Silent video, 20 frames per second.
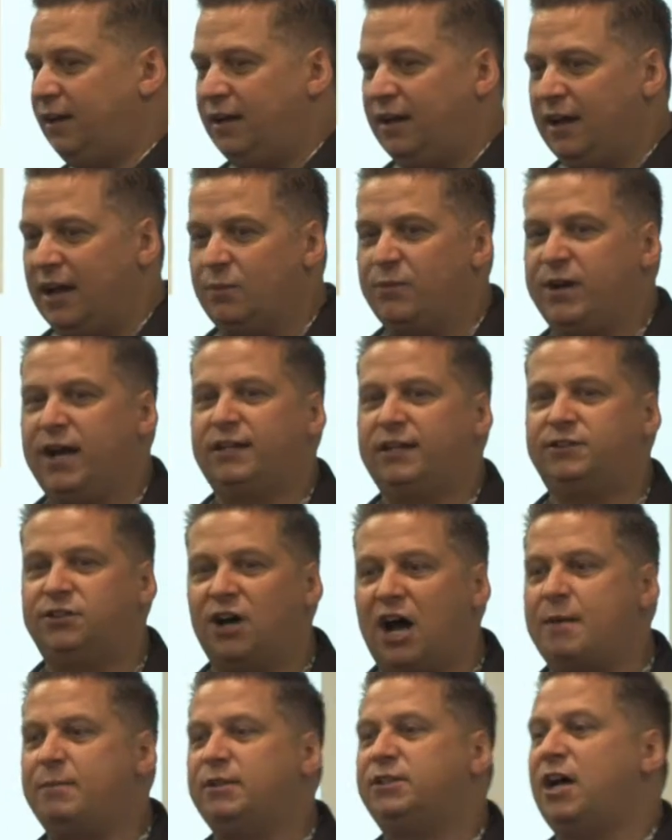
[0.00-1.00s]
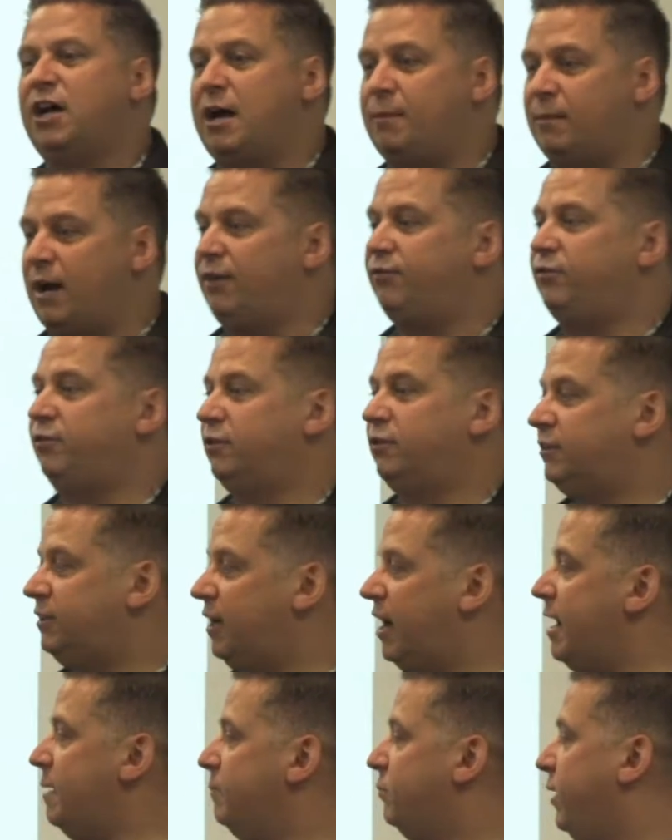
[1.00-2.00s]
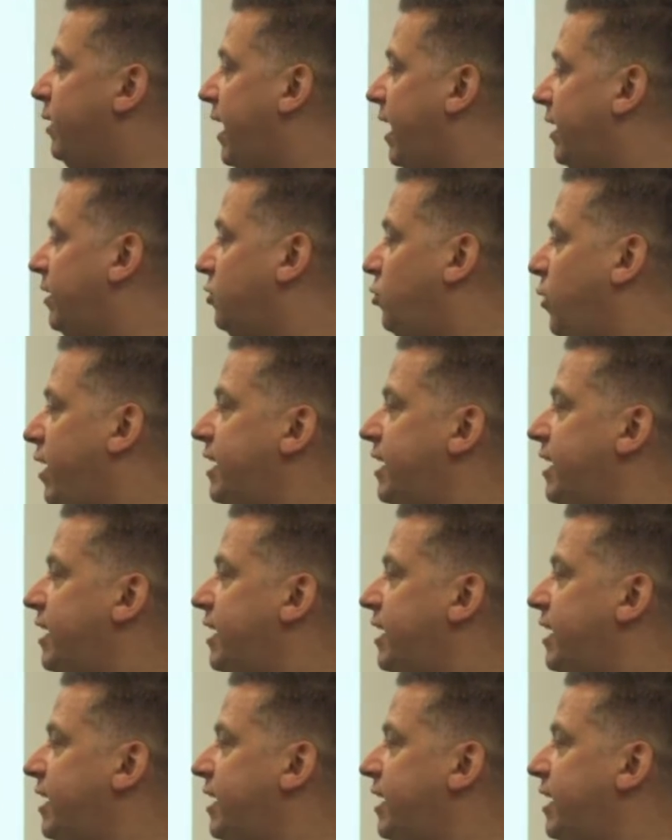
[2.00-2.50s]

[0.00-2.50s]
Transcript: And we had time and time after time, we had great